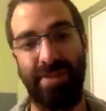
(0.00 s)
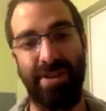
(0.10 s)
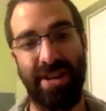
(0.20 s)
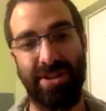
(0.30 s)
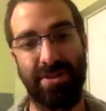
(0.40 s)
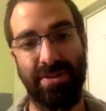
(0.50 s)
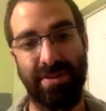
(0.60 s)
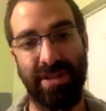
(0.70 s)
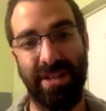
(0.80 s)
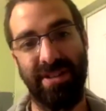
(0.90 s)
national,
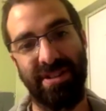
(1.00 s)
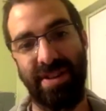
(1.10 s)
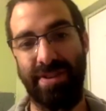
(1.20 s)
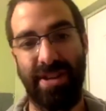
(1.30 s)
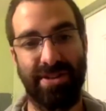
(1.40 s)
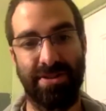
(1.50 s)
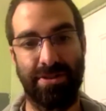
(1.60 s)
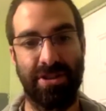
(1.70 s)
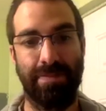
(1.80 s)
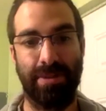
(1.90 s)
he does have a national
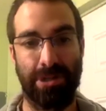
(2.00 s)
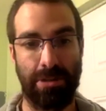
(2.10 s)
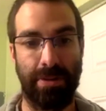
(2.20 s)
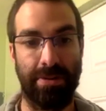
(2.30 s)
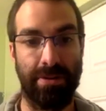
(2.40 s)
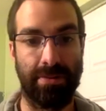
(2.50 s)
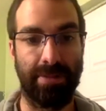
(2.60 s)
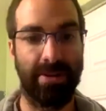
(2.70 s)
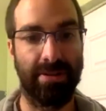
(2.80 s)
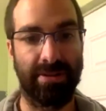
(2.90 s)
championship under his
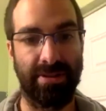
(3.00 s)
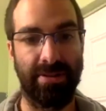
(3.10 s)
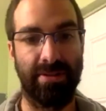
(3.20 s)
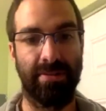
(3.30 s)
belt, so.